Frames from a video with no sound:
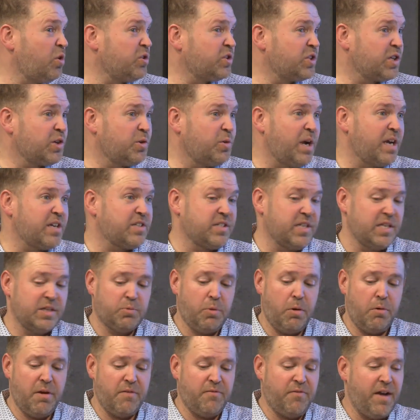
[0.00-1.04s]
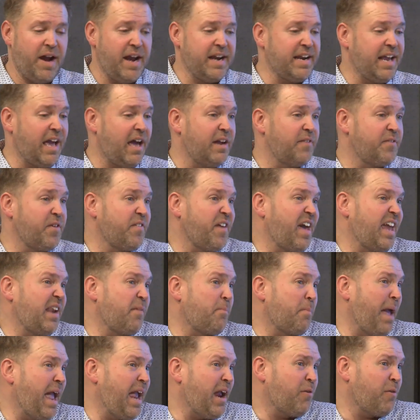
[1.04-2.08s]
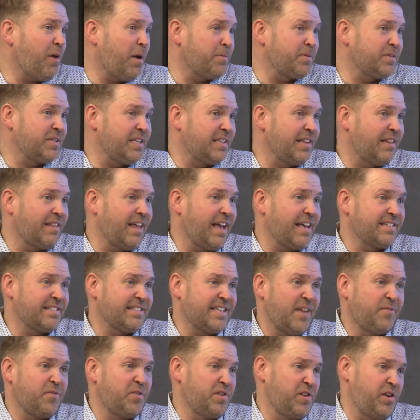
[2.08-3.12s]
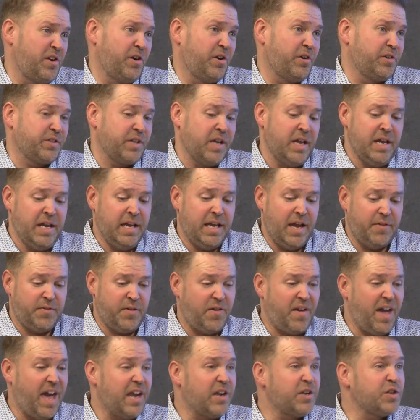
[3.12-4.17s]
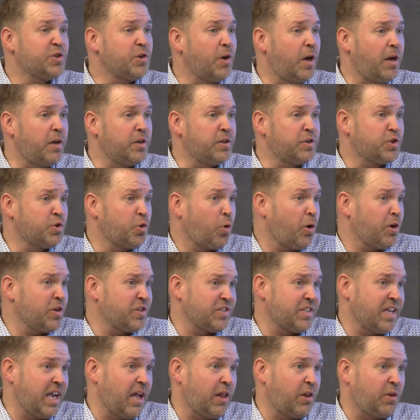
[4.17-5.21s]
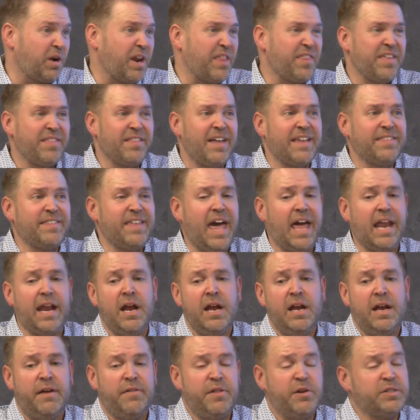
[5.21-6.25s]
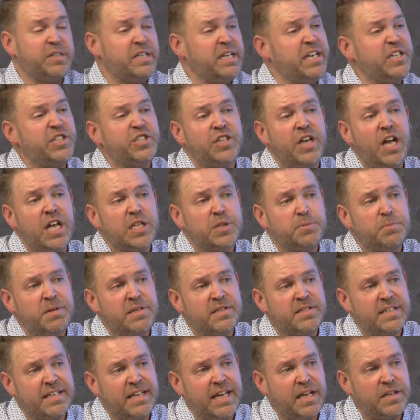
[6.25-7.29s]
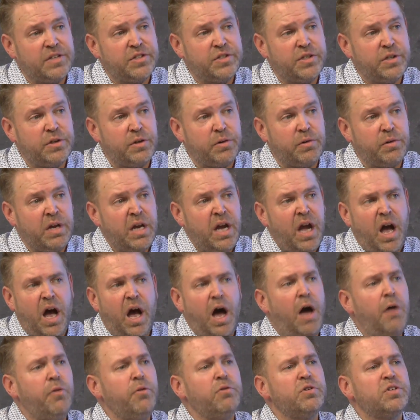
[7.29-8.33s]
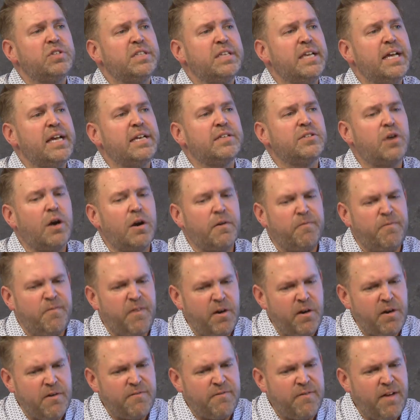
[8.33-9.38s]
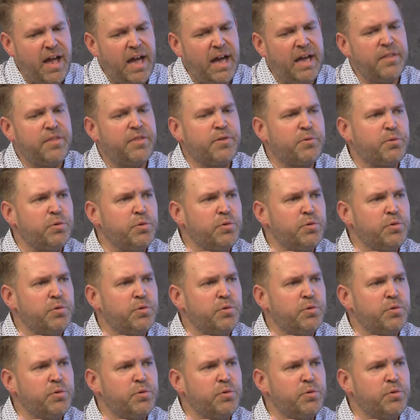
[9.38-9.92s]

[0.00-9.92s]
of questions. We want to find out if you've had a bankruptcy in the last 7 years, if you had a short sale or anything like that, if there's any judgments against you. All those things are verified through